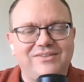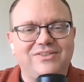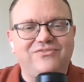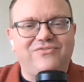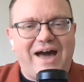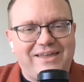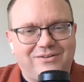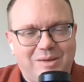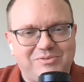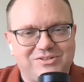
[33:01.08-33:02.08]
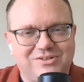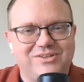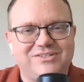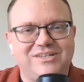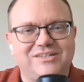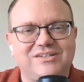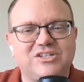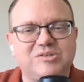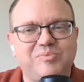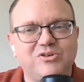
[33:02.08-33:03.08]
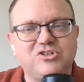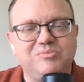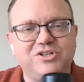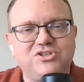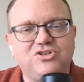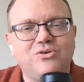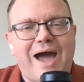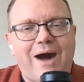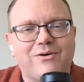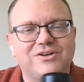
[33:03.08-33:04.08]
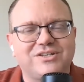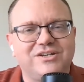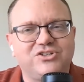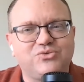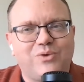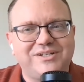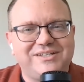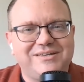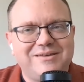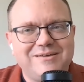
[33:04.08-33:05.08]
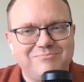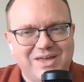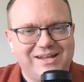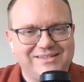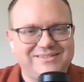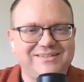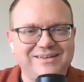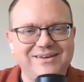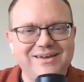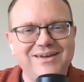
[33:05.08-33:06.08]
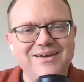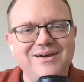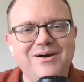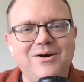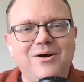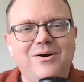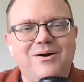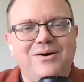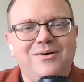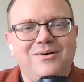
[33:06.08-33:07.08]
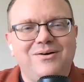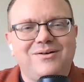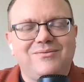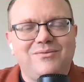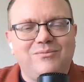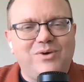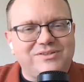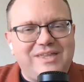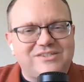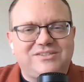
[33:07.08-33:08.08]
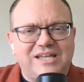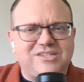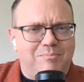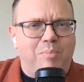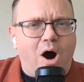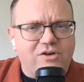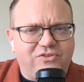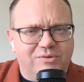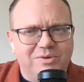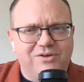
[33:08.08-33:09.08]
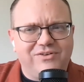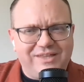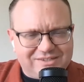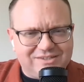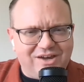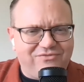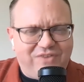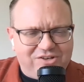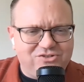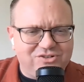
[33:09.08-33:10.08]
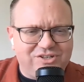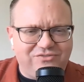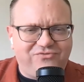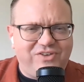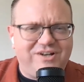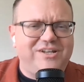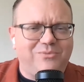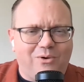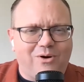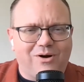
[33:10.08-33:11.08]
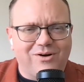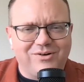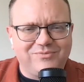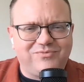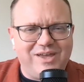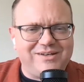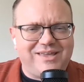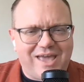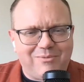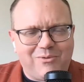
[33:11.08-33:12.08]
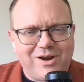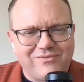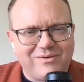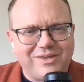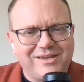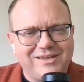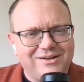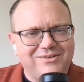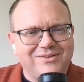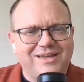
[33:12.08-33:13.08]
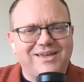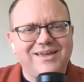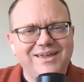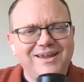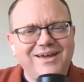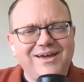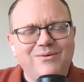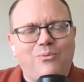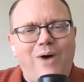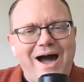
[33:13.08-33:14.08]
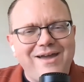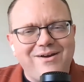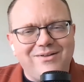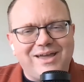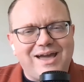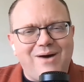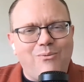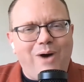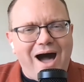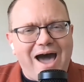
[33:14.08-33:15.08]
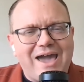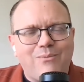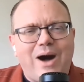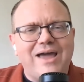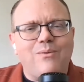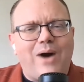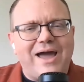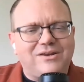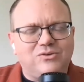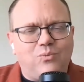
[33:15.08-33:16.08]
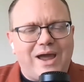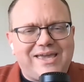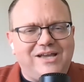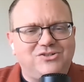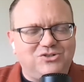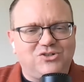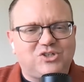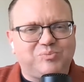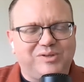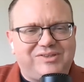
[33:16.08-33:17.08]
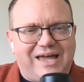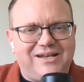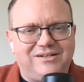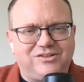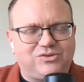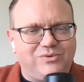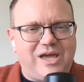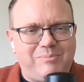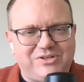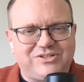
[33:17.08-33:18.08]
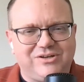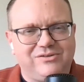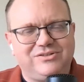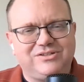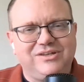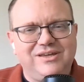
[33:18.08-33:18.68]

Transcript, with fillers: and the final episode of the season is supposed to be two hours and 20 minutes. That's a legit movie. That is that's, a legit that's a Marvel movie. That's Avengers Infinity War Endgame or whatever. Like, you know, like why are like why? Why why why can't you just split that into three episodes?